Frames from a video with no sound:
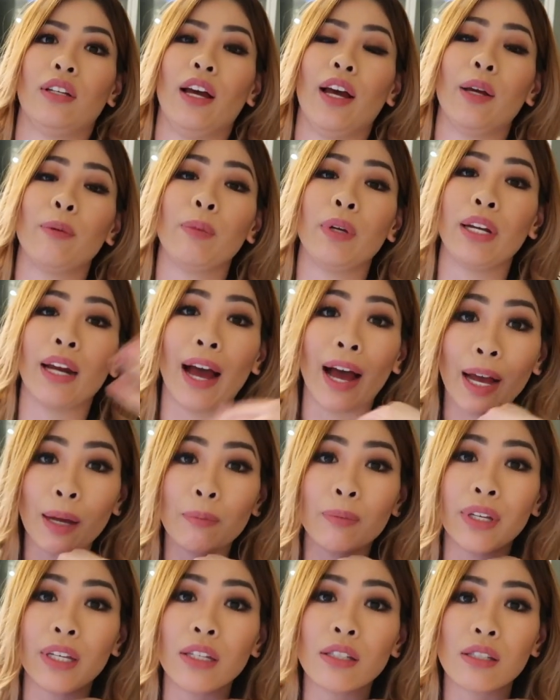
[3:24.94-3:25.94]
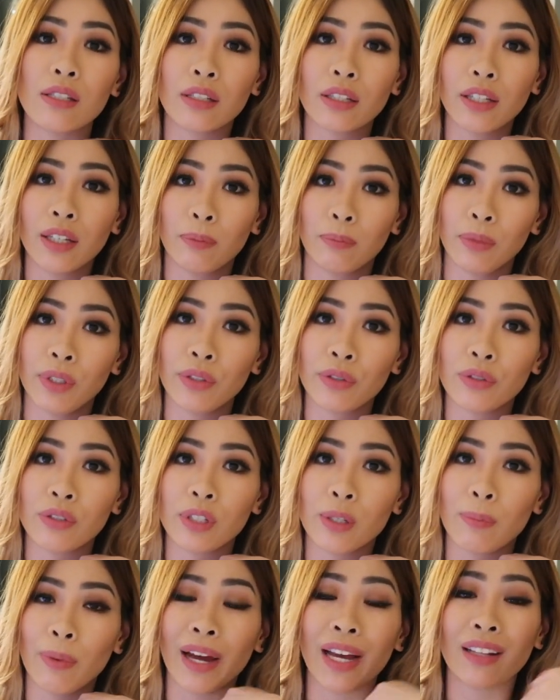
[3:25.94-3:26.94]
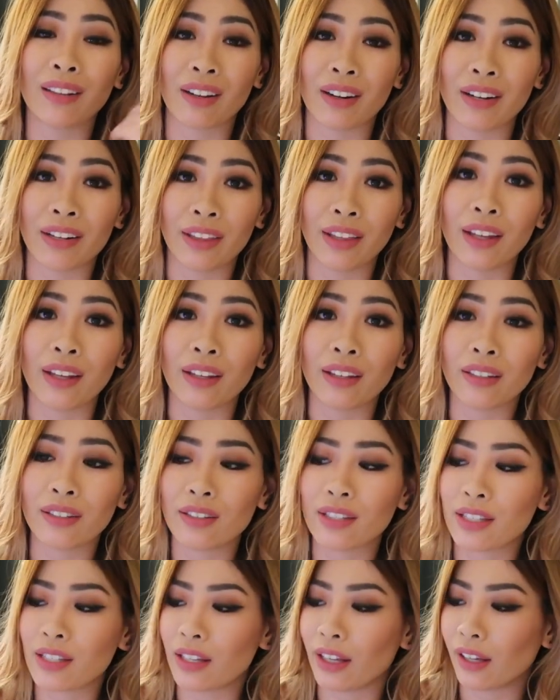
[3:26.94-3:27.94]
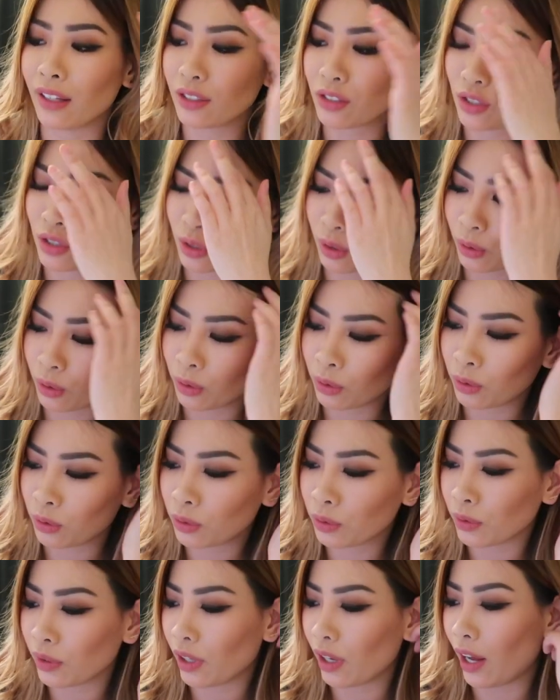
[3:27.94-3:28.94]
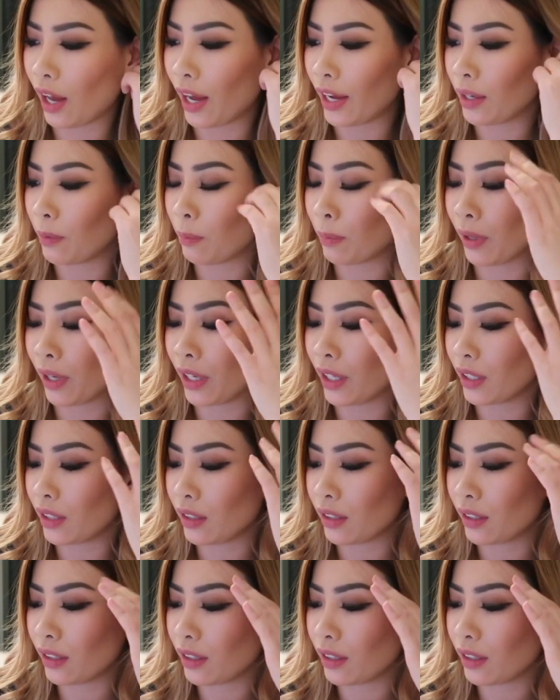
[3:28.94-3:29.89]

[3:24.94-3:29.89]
I mean, I'm easily amused by a lot of things, so but